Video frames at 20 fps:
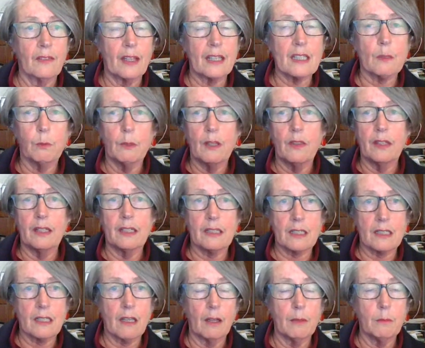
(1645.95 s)
That's where the
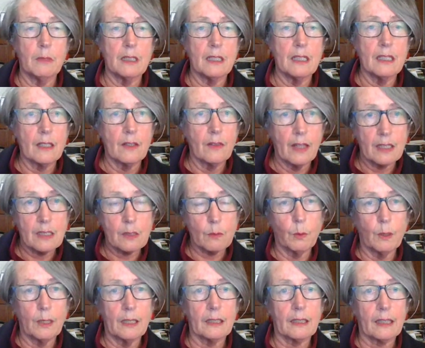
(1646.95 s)
excitement is, and
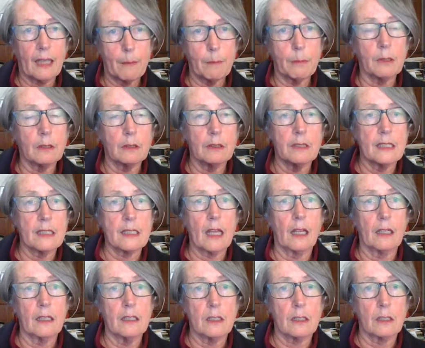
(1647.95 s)
that's where capital is
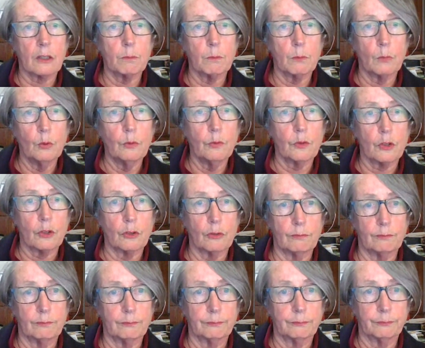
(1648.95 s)
starting to move
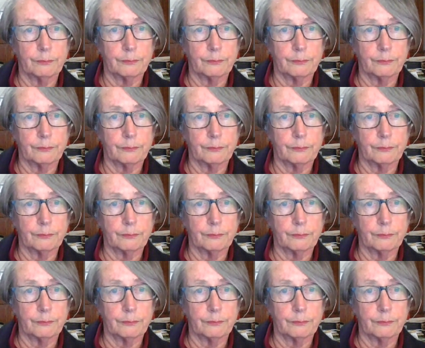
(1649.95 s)
to.